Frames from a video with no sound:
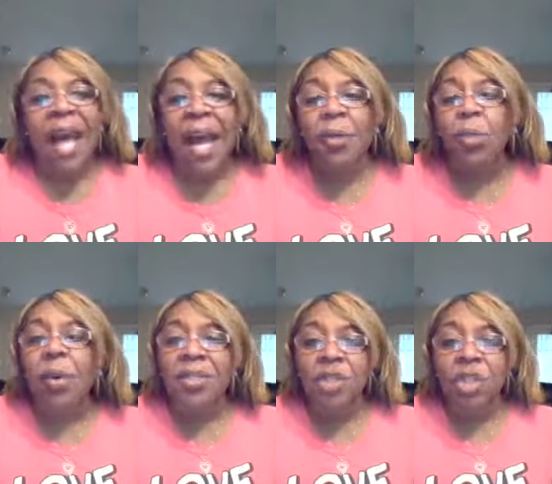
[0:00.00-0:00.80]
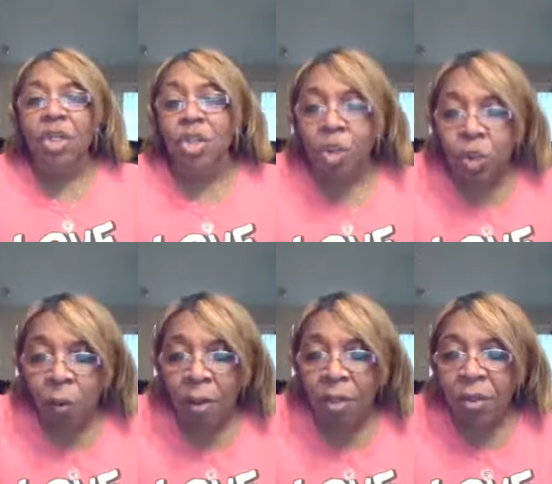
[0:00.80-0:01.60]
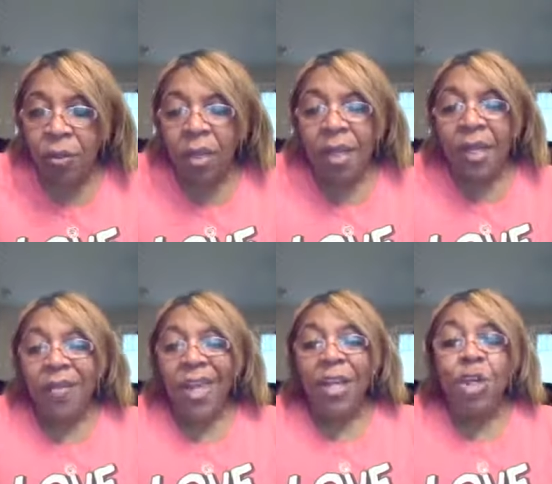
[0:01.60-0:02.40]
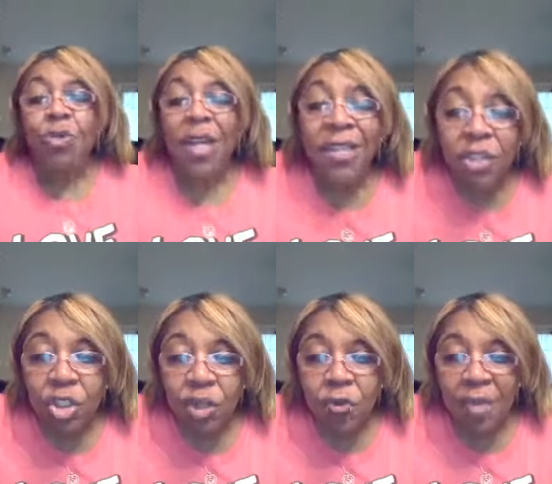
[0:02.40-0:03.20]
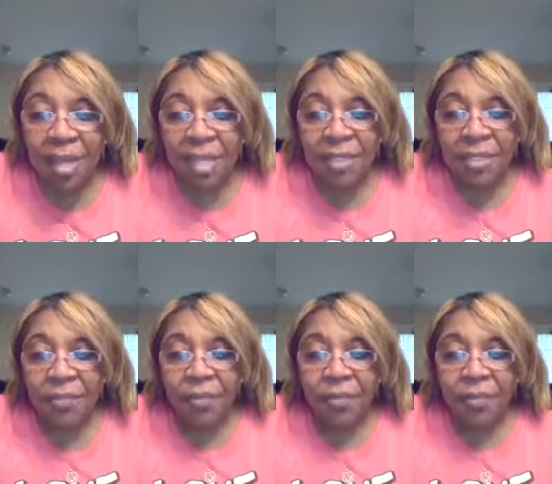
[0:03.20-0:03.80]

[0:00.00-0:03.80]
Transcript: God wants to assure you that you can do this.